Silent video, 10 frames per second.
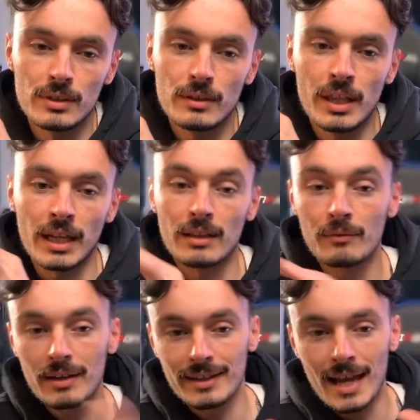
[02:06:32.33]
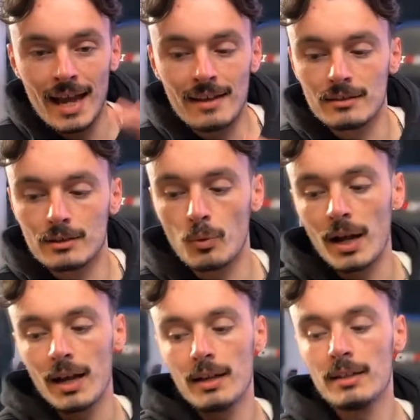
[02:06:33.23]
thing at the very end
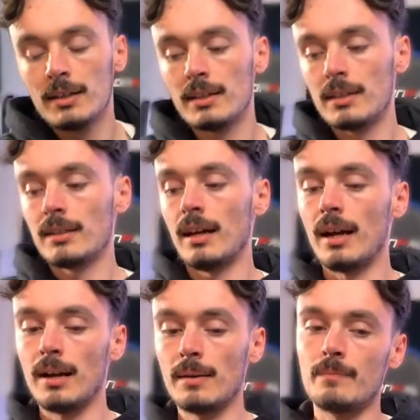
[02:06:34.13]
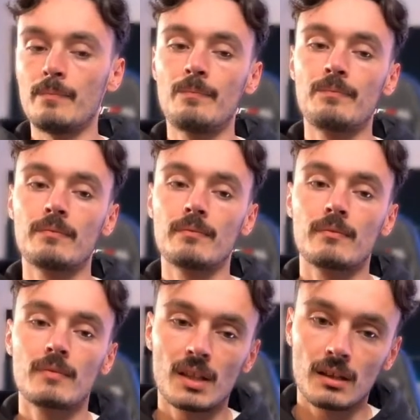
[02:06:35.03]
where,
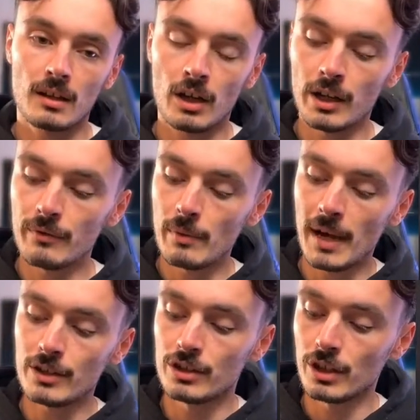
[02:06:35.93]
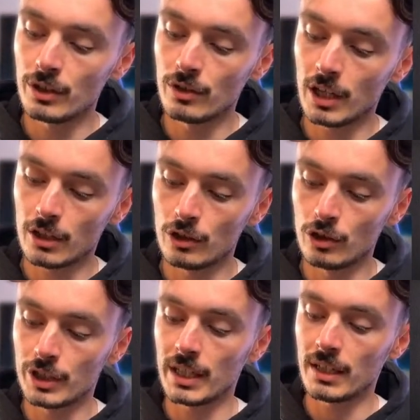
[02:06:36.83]
kind of imagine that you're like
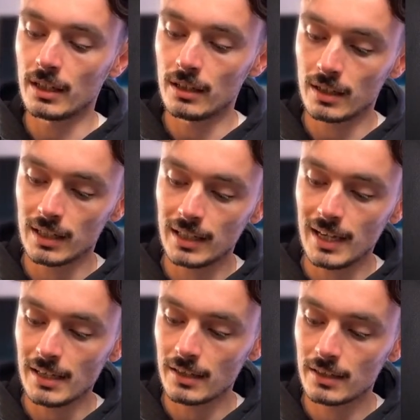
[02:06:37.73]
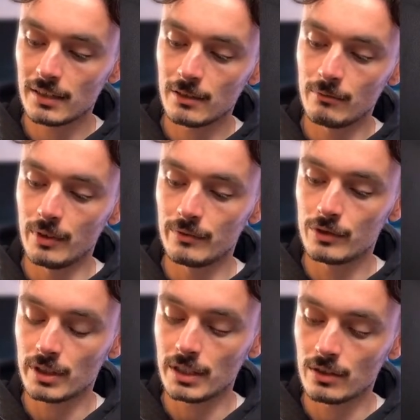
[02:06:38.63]
looking at like a lake with
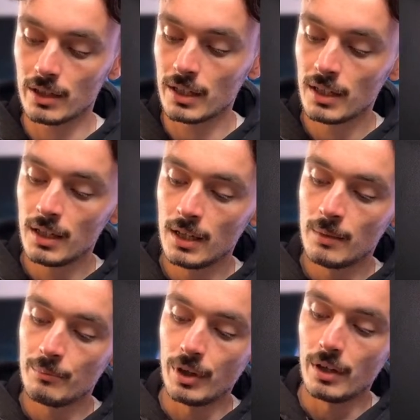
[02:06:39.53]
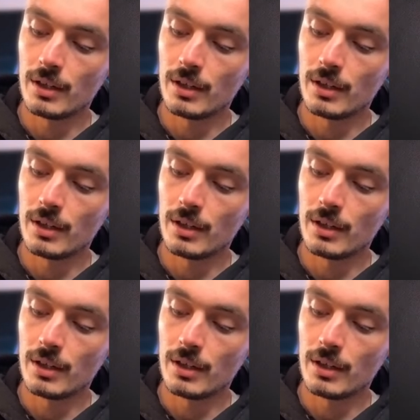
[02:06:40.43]
trees on it, but